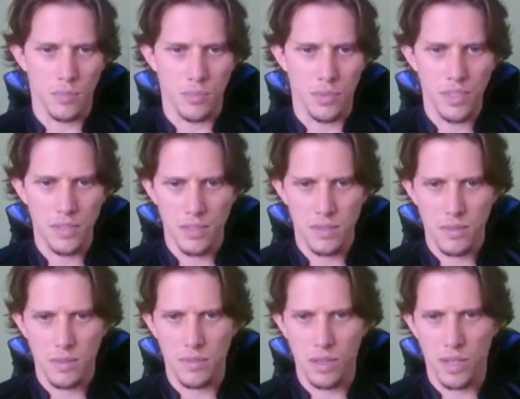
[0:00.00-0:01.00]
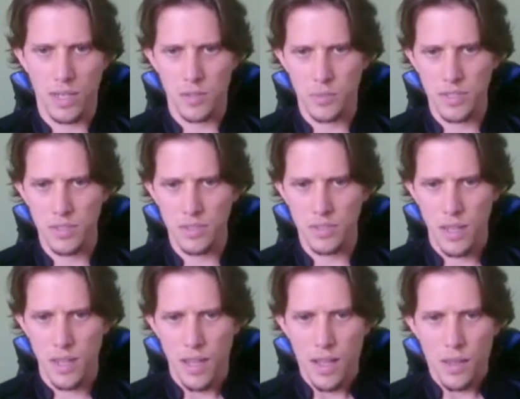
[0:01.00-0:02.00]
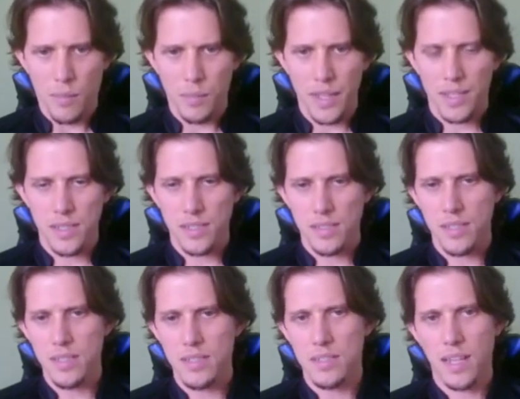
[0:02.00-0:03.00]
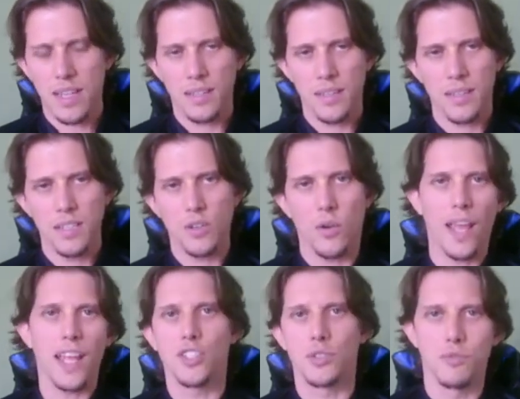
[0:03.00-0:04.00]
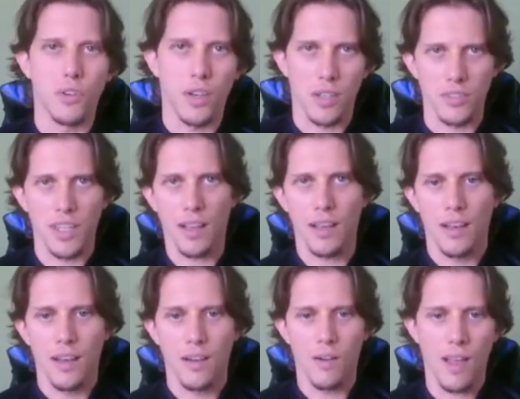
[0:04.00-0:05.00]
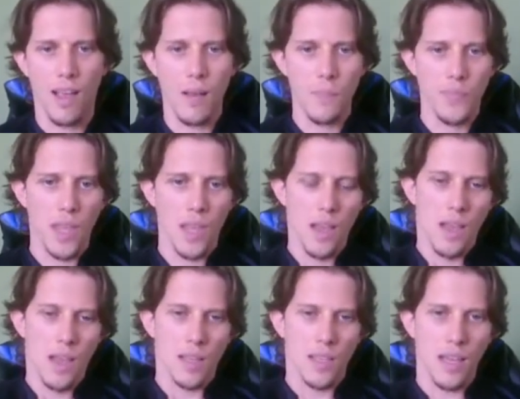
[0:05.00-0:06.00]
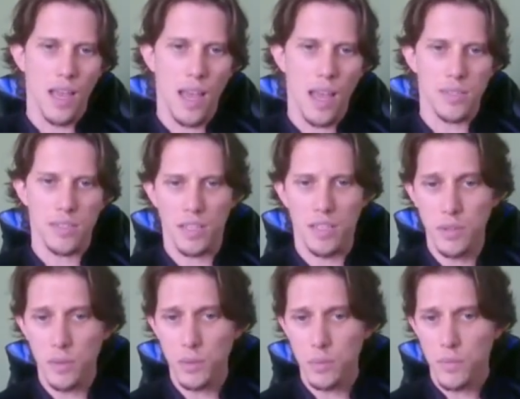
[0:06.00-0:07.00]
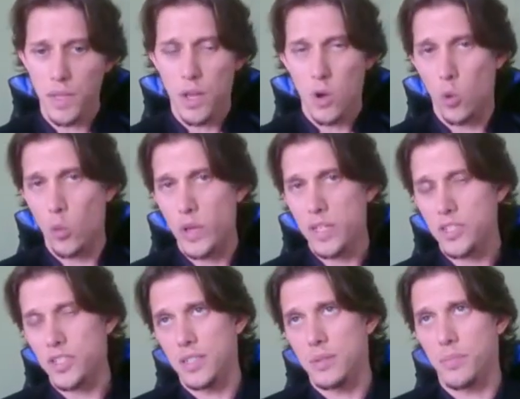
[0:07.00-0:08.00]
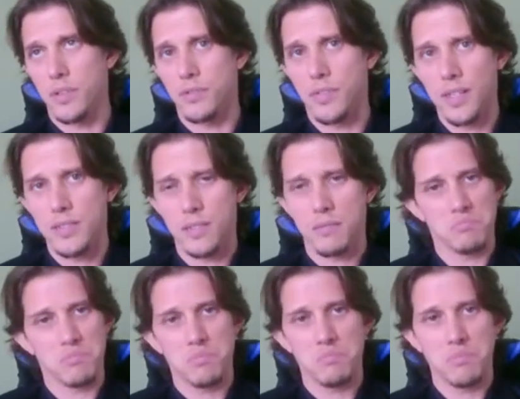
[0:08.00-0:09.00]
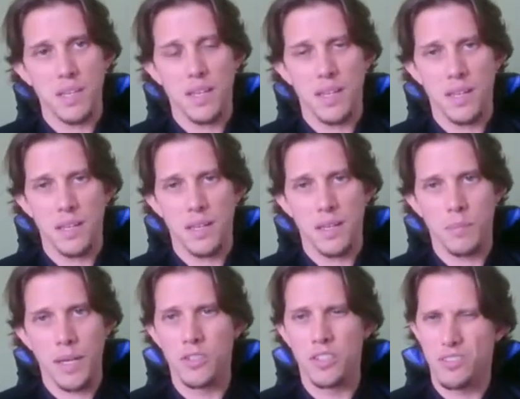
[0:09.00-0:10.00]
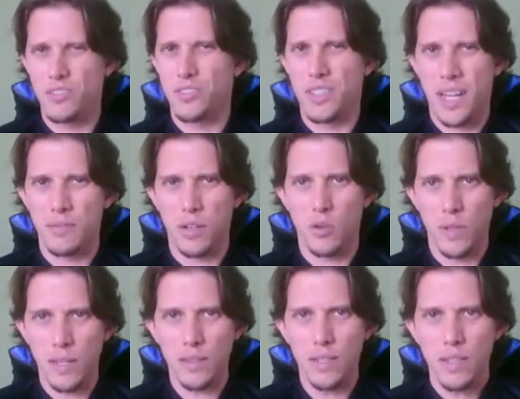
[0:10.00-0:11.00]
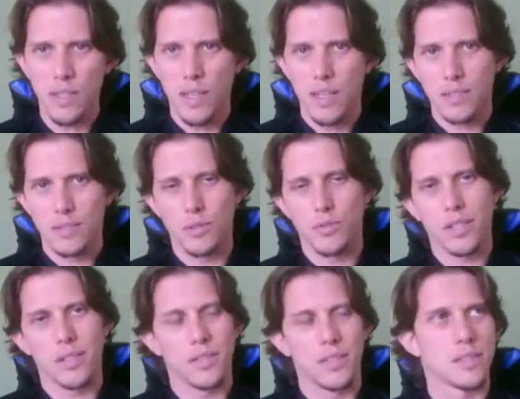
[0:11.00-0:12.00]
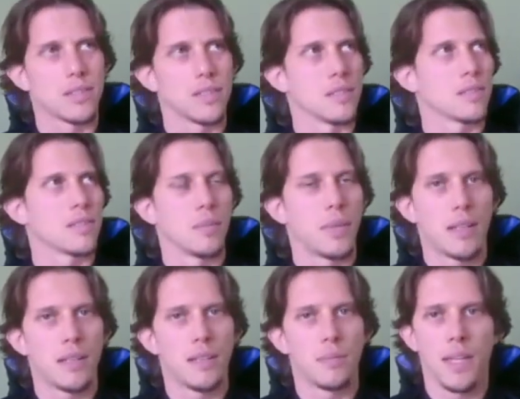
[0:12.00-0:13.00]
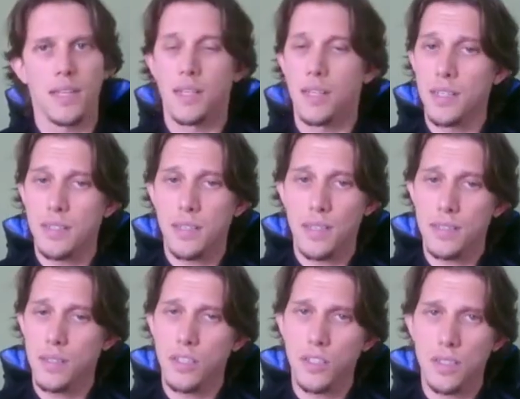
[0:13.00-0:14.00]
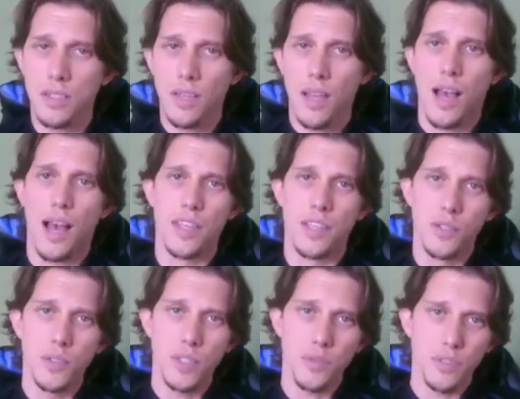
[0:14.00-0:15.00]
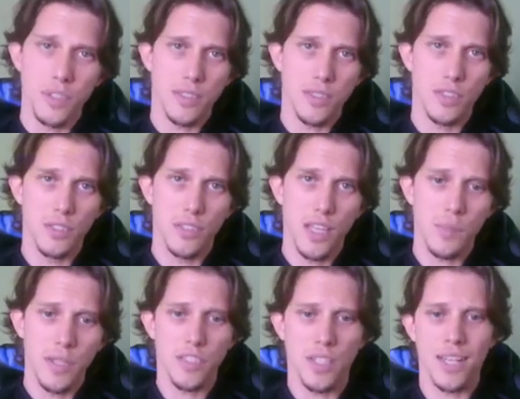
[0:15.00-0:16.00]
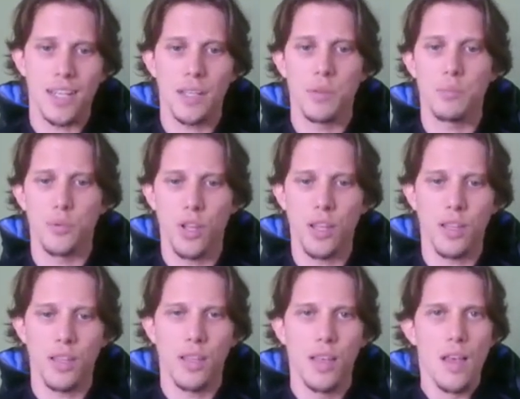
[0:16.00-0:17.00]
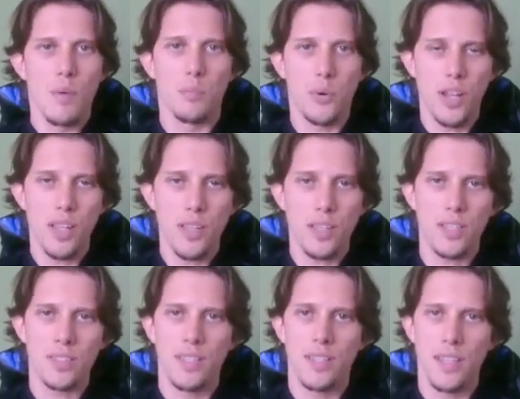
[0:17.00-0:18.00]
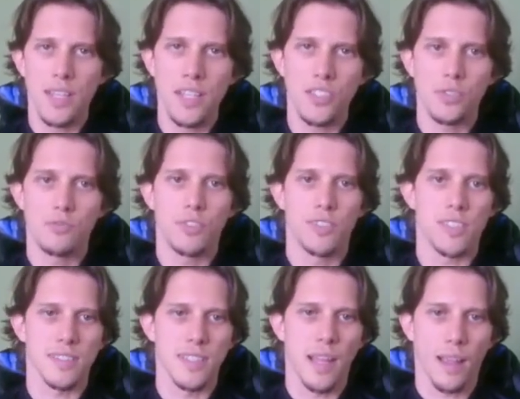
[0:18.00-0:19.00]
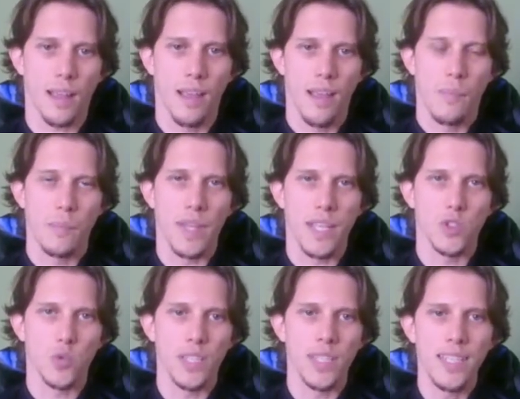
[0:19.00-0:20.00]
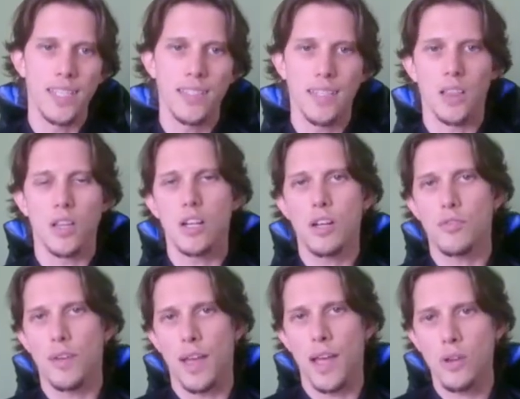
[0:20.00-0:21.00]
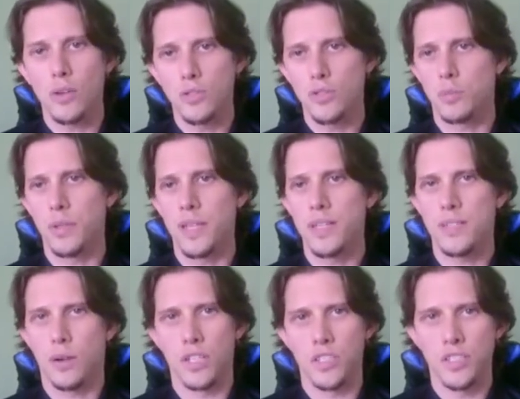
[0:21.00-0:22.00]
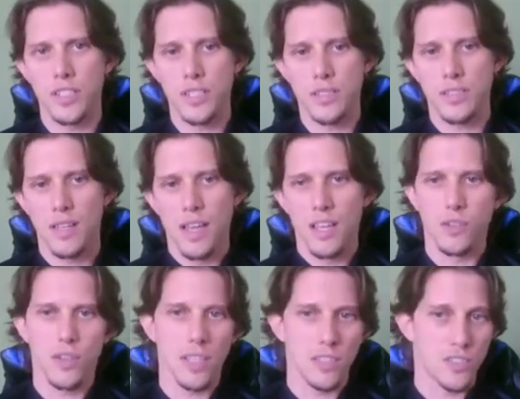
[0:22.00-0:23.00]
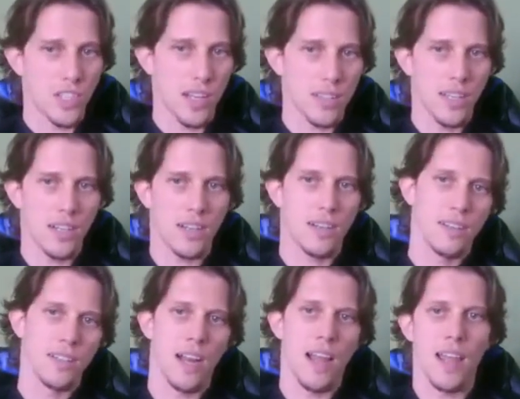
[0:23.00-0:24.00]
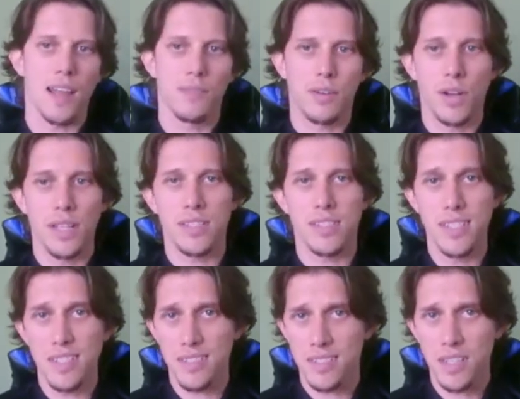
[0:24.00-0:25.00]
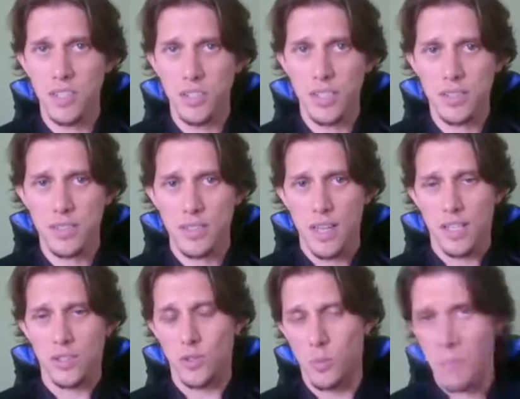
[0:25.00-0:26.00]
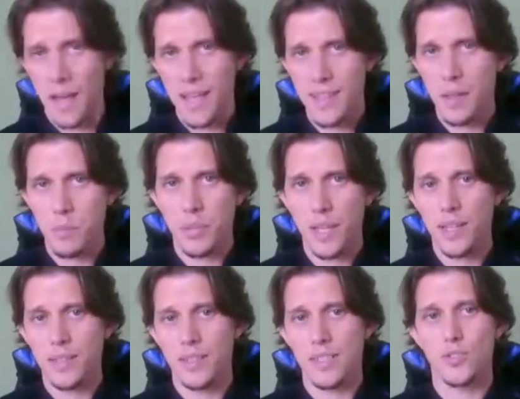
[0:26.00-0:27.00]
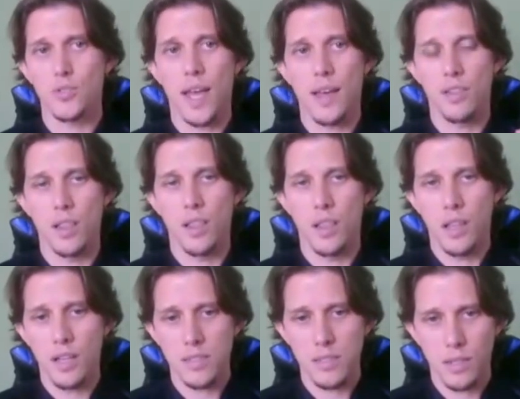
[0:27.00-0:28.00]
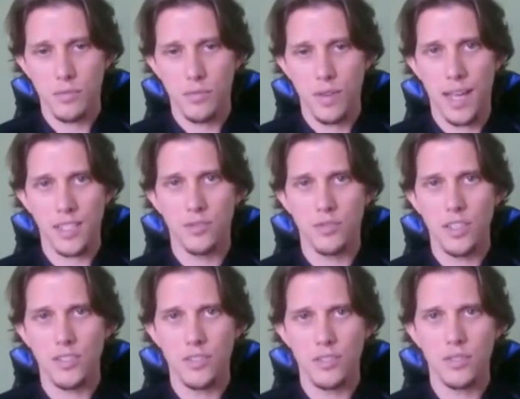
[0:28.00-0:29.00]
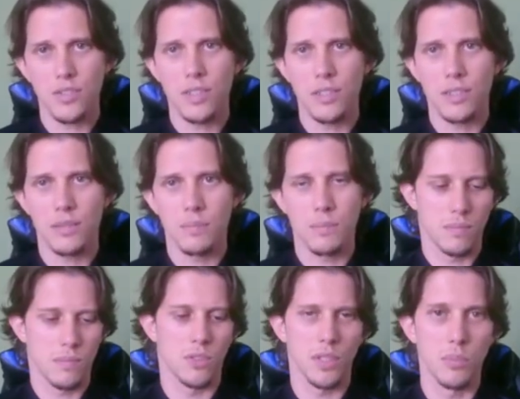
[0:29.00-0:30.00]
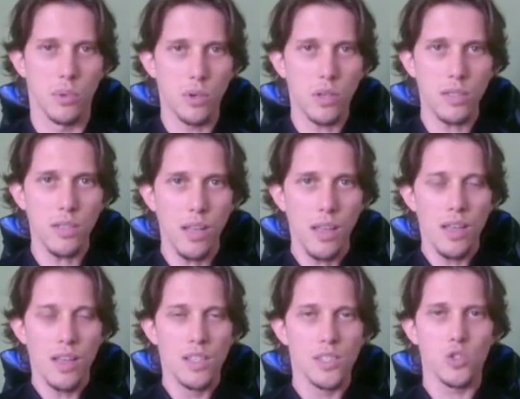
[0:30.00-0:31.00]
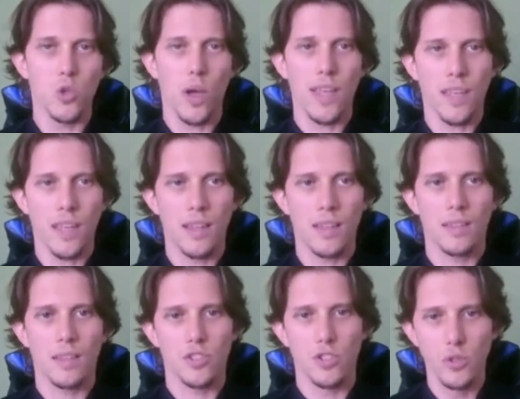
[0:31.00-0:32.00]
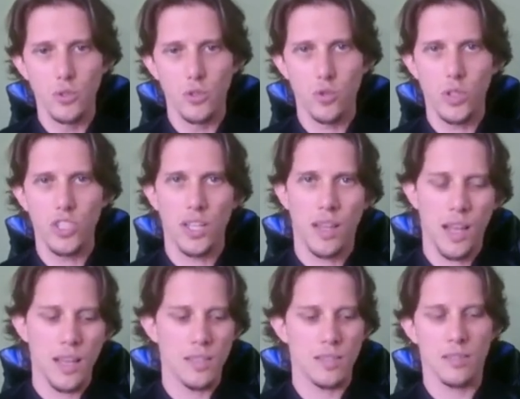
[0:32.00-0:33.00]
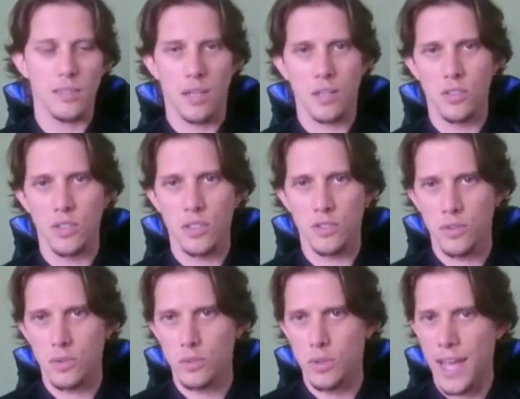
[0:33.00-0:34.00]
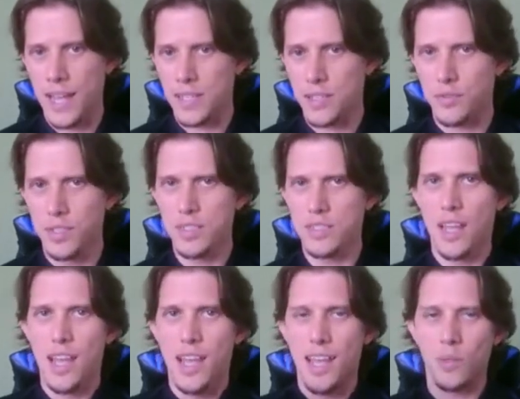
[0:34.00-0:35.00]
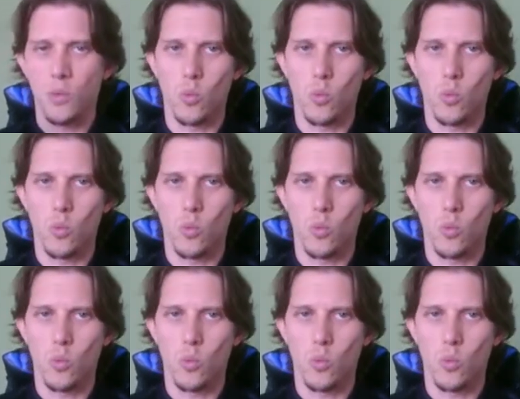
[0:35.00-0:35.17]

priests, Bakari's Priest, because he's like a little engine for our deck. Okay? He has heal, which prevents my units to die very quickly. So for instance, somebody make a hit against a unit, I heal it for 2 damage and I pray. Pray is the engine for this deck because we need a lot of echo to place our units. You can check there that I have already 16 units. So my game plan is to have lots of activations on the board, so I can choose which allies are going to act first and